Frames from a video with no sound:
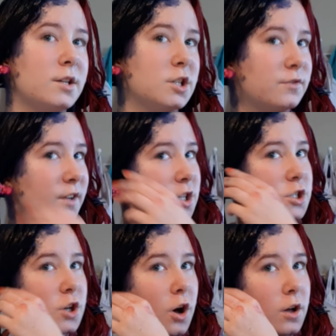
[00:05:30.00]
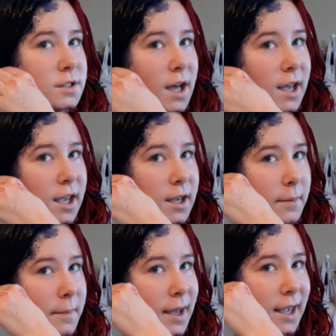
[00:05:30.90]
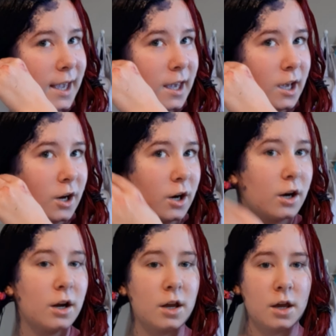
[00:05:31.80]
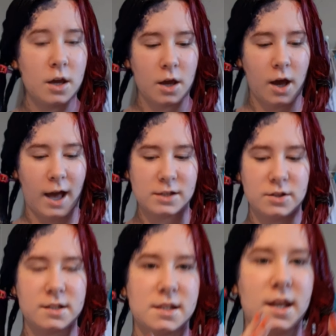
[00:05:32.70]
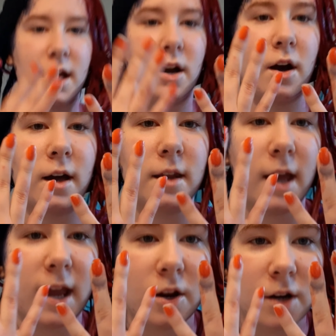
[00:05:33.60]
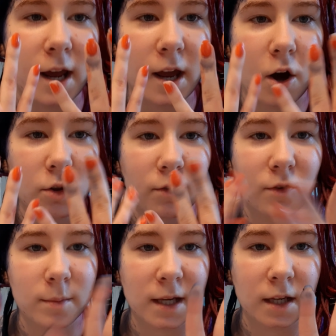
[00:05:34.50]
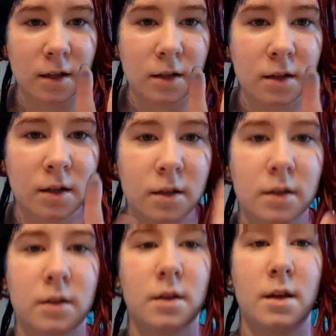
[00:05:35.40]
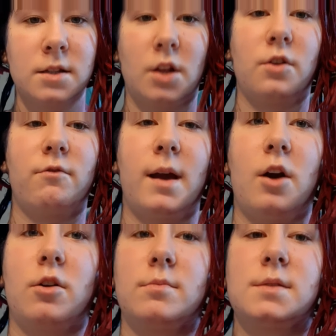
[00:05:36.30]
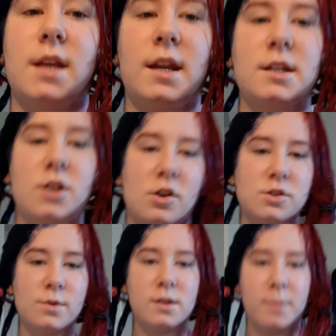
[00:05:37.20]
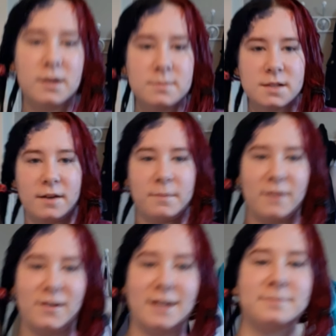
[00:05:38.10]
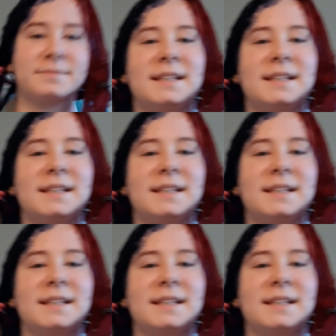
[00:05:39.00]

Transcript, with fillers: I just finished dyeing my hair. As you can see, I got hair dye all over me, all over my arms, and it's also on the bottoms of my feet.